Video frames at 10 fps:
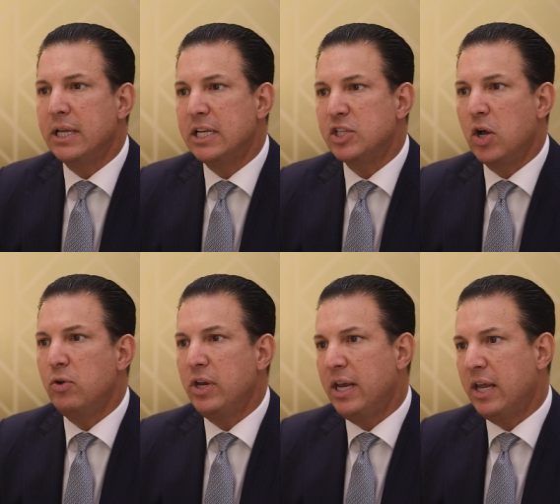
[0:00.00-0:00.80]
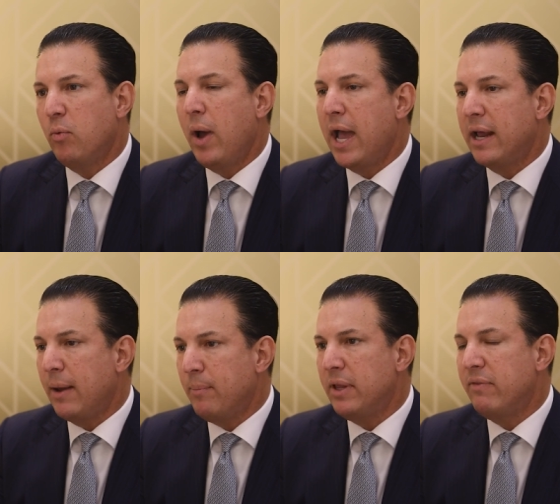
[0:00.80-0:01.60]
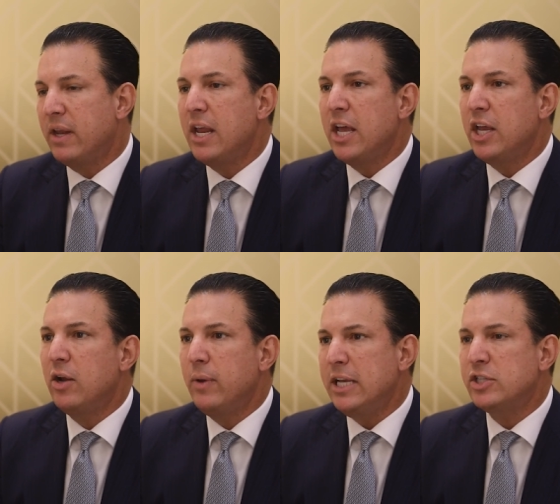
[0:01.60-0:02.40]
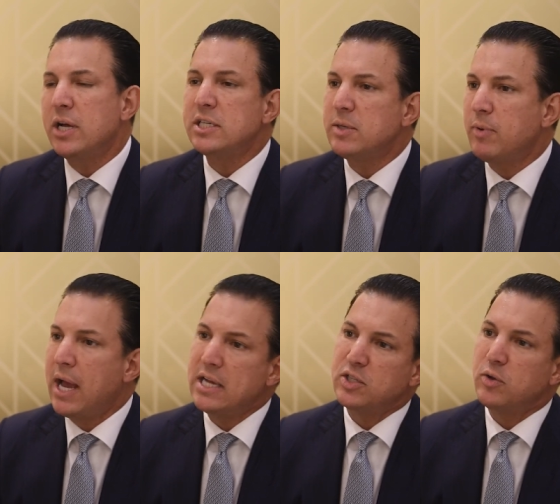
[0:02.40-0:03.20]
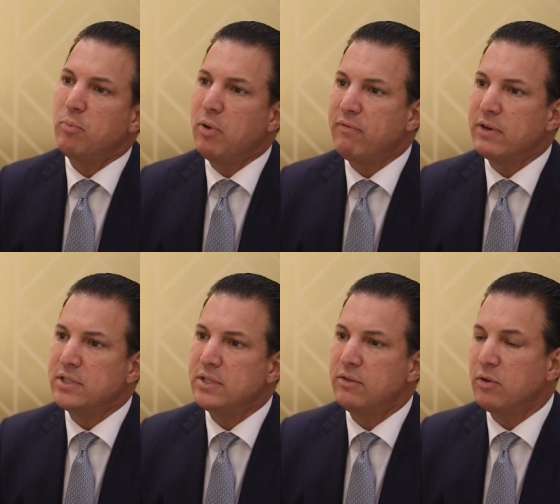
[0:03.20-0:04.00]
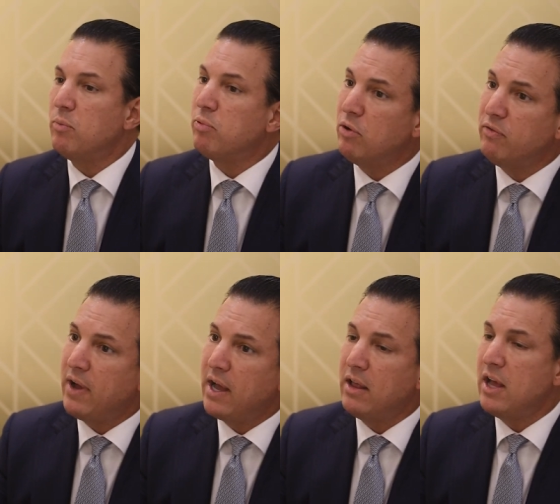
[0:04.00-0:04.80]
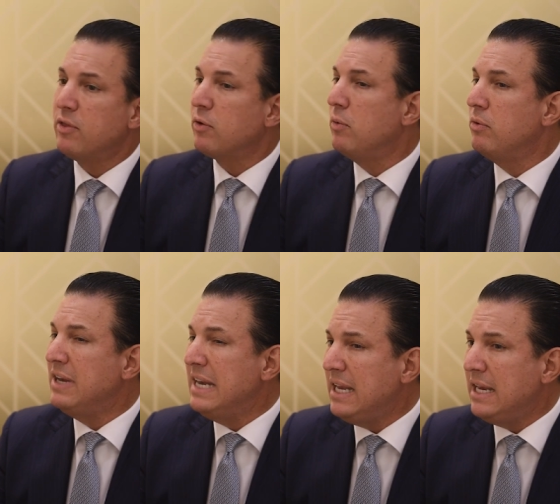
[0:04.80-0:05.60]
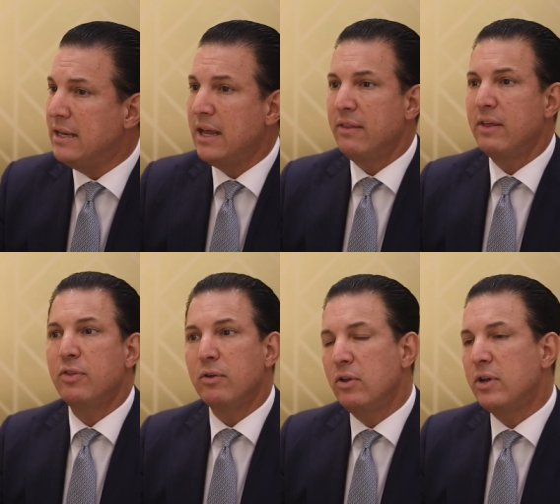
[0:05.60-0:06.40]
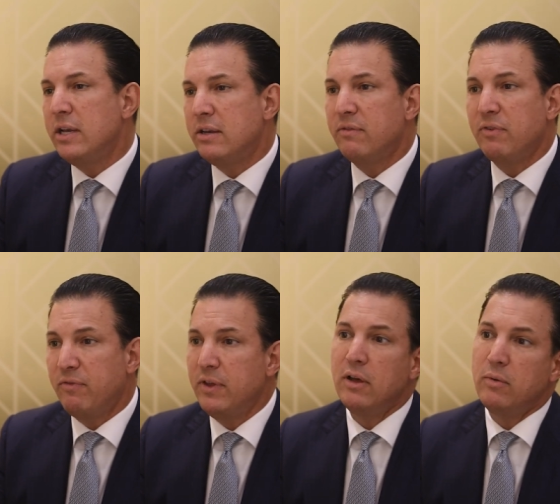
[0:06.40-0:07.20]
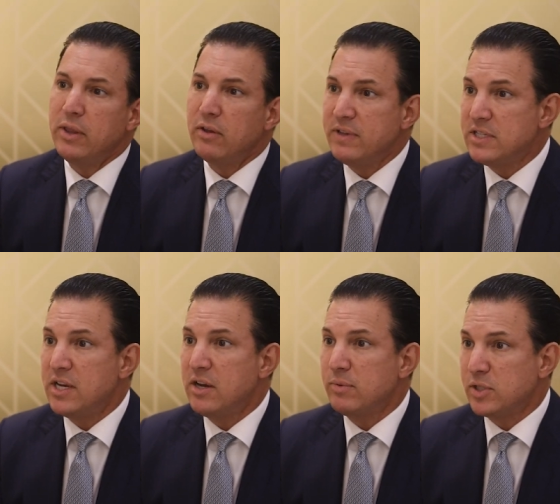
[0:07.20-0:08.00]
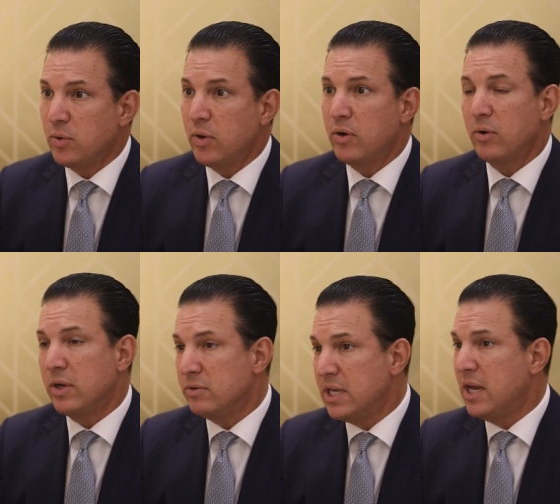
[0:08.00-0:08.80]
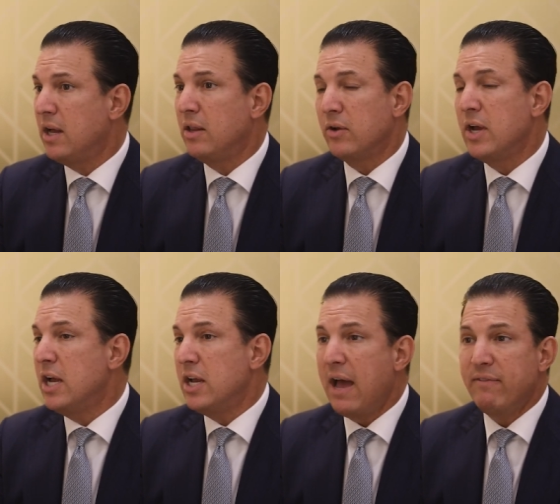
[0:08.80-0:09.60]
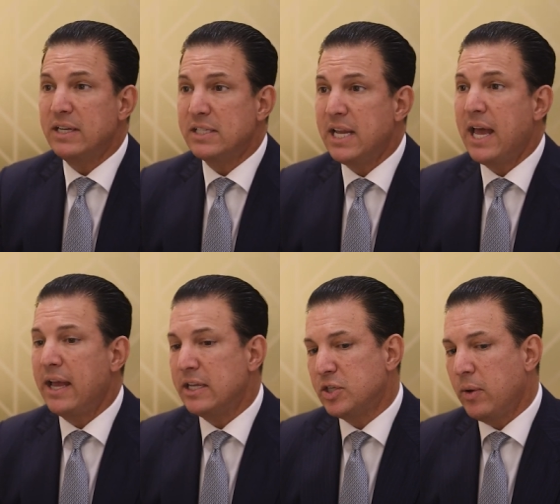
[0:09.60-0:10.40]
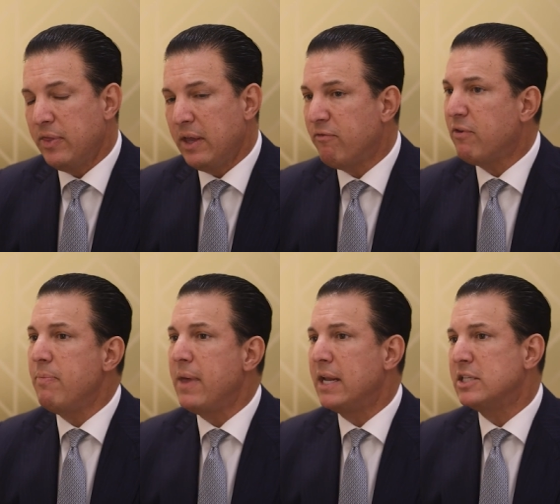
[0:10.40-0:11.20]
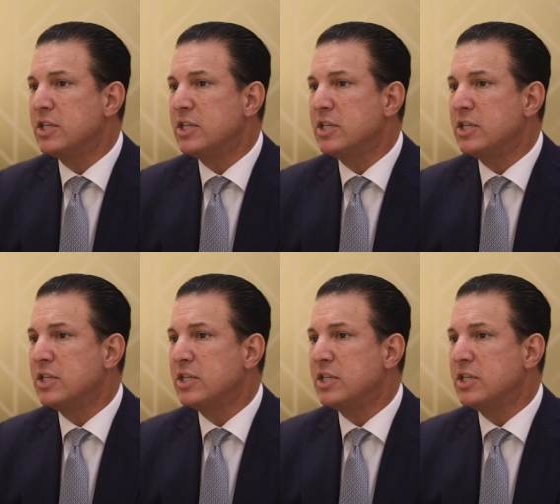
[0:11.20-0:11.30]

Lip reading: in its own unique way. And I believe that each customer has their own preference, their own profile, their own need that they're looking to fulfill when they're visiting a resort or a hotel or having a stay. And so I think from that,